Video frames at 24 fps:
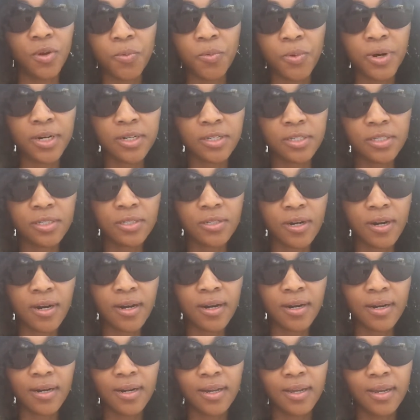where to
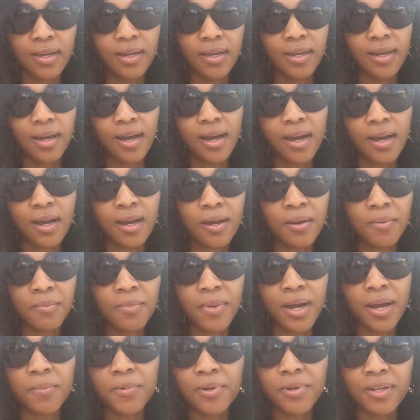start,
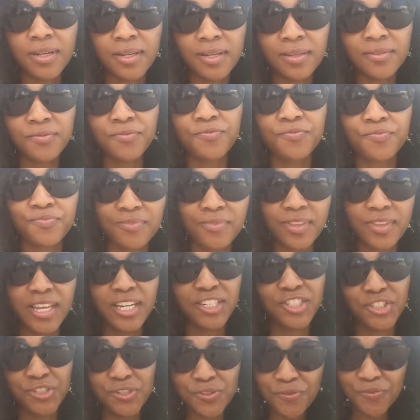I'm gonna
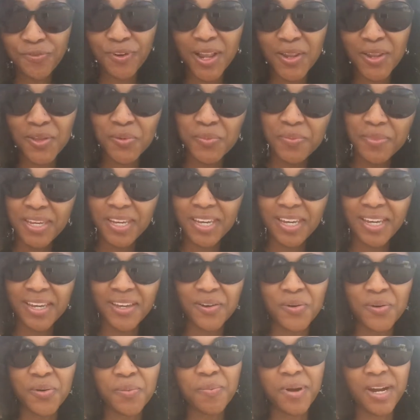let you follow me
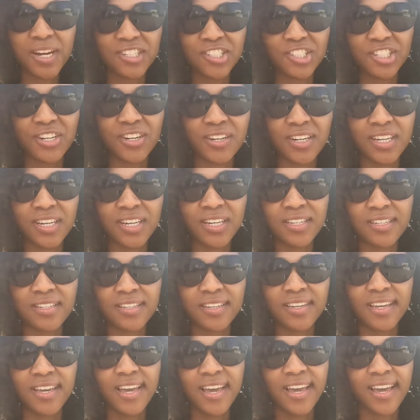on my journey
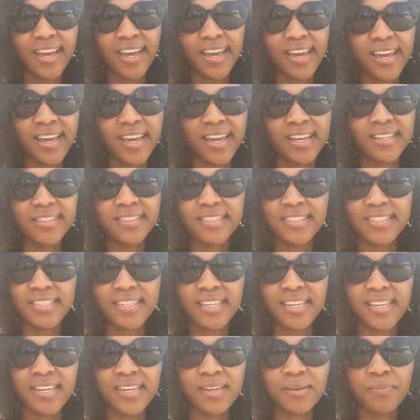and
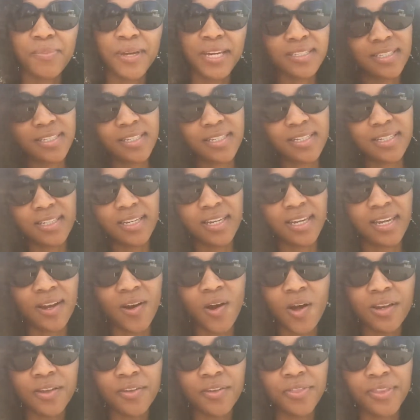see basically
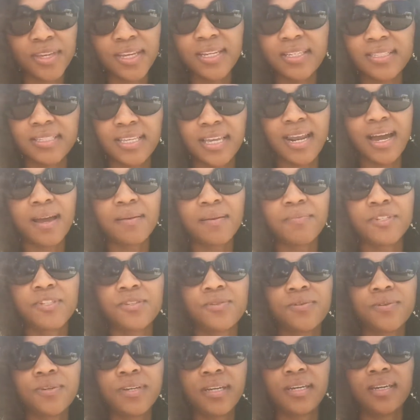all the things that I'm
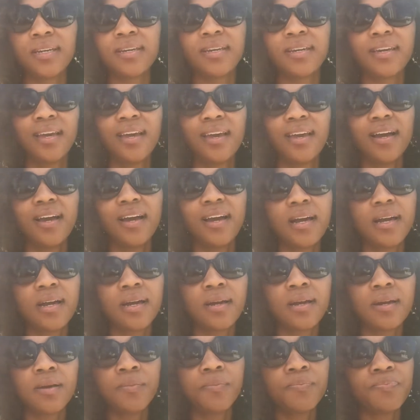doing,
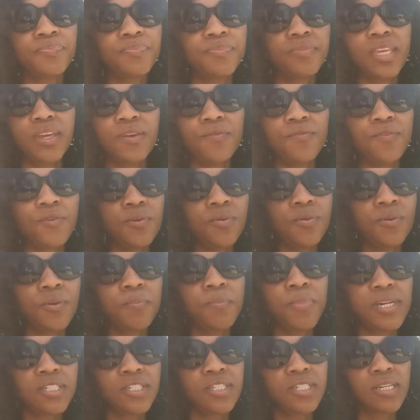give you a
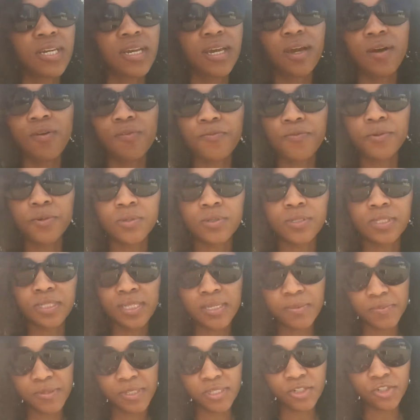bunch of helpful
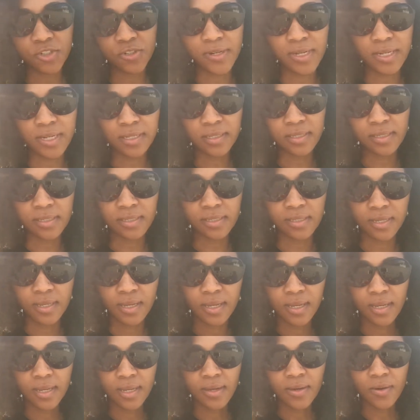tips and tricks
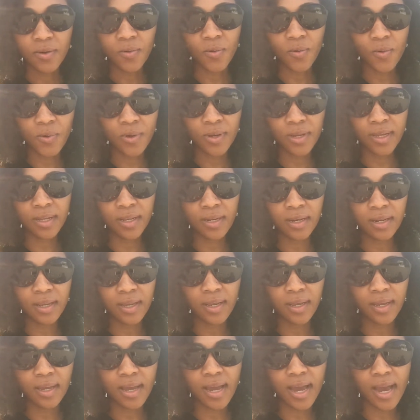on
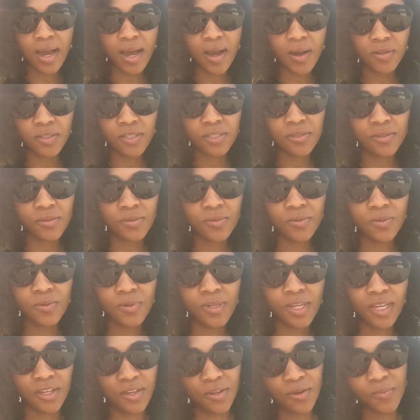how to
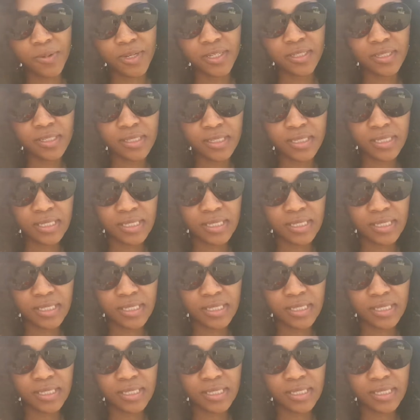get your business